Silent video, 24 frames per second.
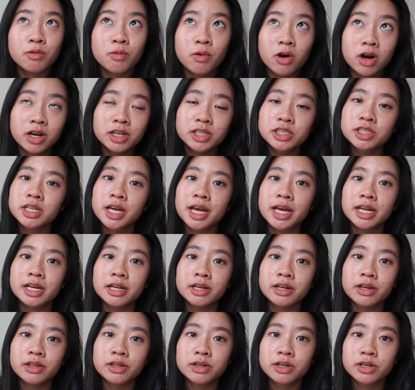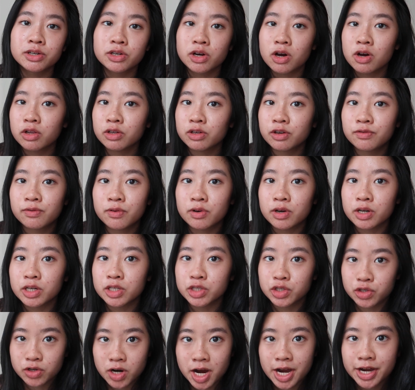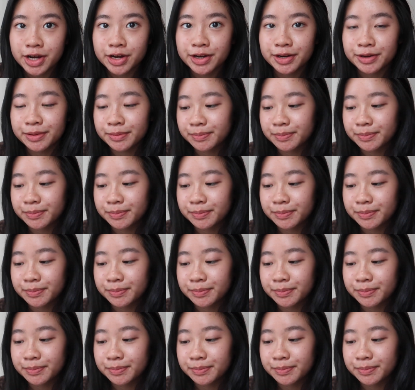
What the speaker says: wash and another $1 for dryer.